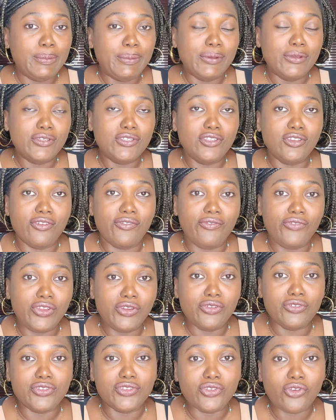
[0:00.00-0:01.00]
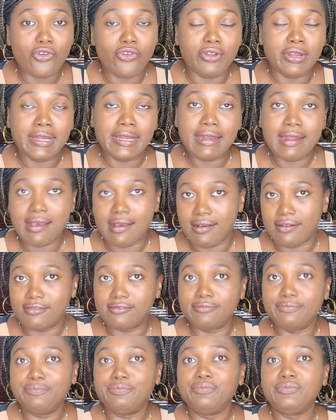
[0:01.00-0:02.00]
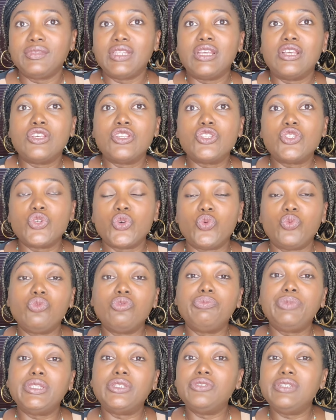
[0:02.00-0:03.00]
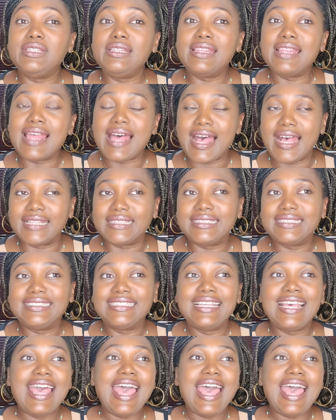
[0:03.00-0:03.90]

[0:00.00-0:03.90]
post your videos on now. So we'll be doing that.